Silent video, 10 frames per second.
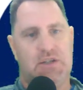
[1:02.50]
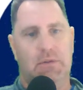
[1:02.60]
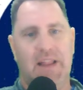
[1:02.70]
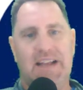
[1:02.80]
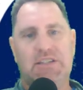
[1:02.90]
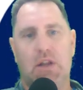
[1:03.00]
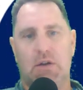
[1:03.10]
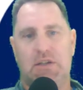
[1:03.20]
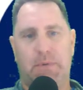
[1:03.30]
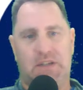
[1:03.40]
So let's
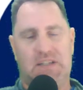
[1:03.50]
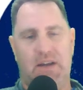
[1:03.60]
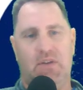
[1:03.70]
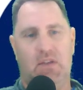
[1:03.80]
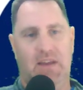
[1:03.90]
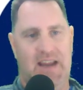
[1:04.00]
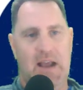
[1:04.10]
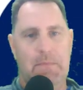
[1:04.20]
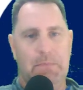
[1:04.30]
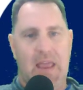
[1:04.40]
look specifically
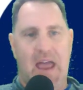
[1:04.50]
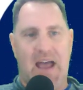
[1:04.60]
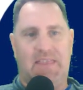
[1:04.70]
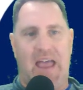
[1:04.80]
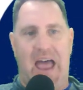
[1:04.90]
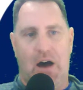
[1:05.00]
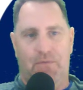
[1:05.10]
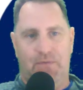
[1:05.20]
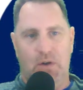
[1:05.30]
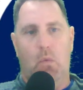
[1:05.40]
at the
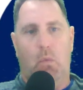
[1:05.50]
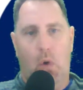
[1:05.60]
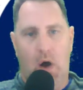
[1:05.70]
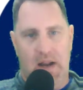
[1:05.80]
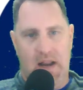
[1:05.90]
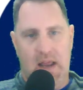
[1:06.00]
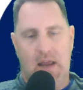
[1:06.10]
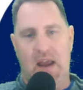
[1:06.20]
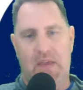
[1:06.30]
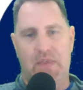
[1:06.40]
Alpha I
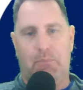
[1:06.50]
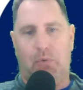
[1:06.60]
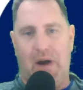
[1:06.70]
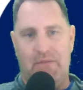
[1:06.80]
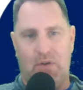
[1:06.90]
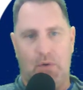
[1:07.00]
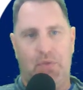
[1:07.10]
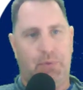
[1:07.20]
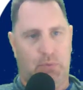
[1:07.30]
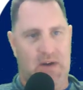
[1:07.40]
and the Bravo
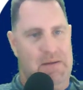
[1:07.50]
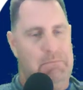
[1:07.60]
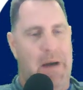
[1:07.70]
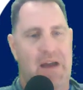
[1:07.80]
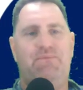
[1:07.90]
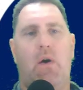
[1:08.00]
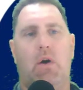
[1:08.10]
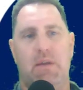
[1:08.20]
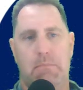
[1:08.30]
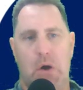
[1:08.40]
III, by
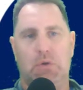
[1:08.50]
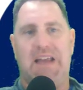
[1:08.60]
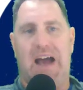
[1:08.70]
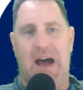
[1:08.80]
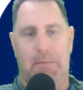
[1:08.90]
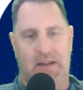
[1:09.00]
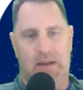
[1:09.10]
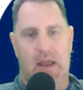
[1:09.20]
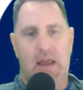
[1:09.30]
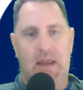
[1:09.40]
far the most
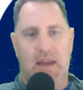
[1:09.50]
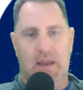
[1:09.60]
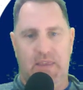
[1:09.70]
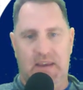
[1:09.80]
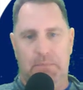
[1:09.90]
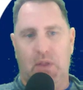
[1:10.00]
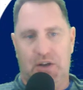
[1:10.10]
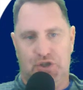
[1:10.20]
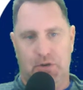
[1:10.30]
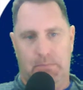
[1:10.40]
common in the
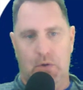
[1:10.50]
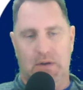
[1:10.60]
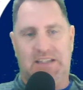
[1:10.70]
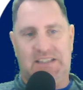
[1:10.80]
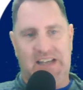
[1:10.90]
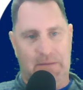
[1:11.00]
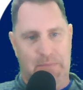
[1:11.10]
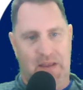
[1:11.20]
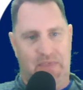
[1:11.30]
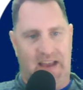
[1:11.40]
pleasure boat
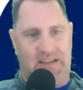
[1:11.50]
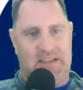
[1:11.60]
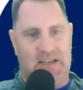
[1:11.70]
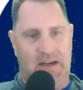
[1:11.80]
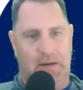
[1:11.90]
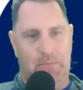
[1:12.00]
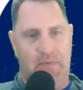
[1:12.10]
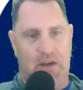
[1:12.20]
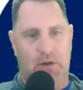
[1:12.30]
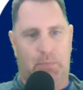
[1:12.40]
segment that,
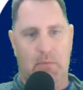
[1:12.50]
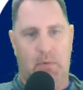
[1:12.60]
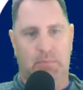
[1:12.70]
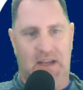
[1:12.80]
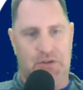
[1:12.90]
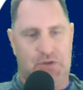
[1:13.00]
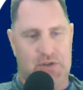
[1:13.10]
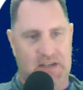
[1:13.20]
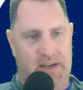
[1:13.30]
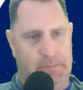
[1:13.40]
that you're probably
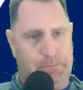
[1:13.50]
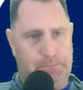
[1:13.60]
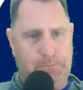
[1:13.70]
interested in.